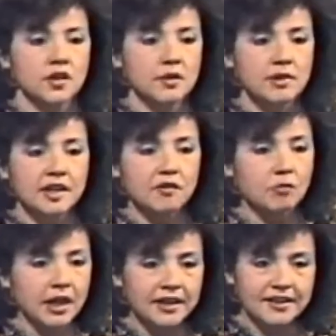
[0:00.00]
Certainly we think
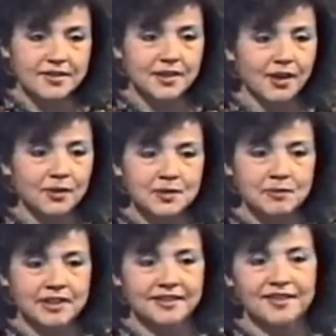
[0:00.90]
of money as the
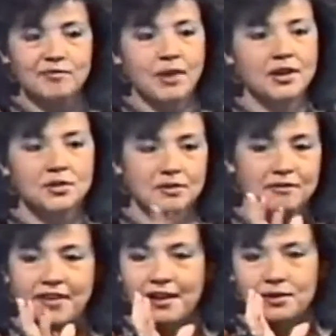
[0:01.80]
ultimate
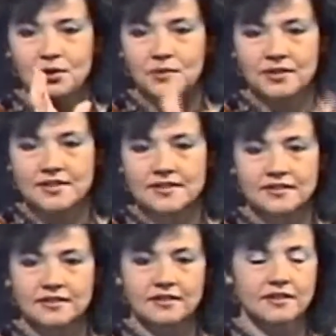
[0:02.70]
measure of value.
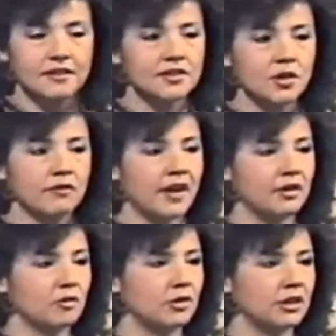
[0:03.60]
It's so
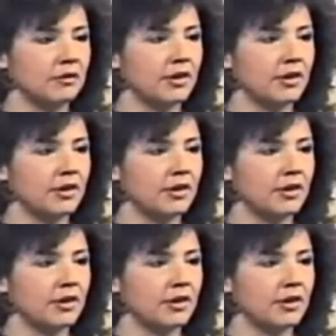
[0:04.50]
valuable.